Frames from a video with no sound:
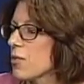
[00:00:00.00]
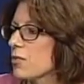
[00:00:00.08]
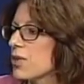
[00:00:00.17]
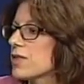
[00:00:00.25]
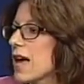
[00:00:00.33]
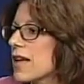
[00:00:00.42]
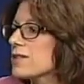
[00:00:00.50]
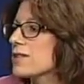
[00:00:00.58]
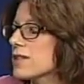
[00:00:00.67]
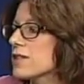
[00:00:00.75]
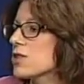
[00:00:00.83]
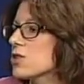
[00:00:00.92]
But that's
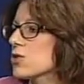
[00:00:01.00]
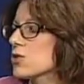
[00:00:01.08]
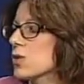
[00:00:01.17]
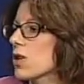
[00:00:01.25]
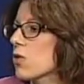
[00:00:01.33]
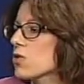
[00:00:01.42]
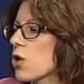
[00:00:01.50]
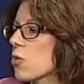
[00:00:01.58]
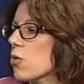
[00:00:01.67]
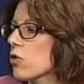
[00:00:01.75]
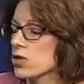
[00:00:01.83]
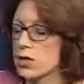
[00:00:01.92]
the issue is we don't know
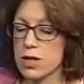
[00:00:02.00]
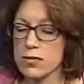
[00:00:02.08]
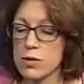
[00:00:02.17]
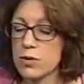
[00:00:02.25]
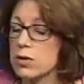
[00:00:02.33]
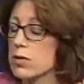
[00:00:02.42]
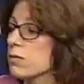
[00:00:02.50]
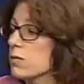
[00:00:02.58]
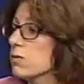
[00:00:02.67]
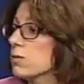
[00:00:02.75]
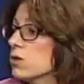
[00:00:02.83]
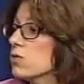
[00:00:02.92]
portion. If you
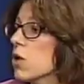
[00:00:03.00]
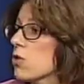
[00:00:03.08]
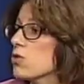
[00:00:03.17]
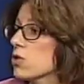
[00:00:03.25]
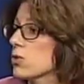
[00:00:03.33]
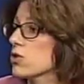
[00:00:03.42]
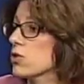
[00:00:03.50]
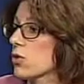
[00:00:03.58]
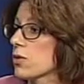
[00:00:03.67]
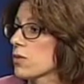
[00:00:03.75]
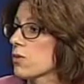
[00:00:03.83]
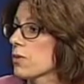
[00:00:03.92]
when you go to a
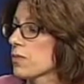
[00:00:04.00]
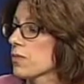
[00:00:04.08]
certain and that's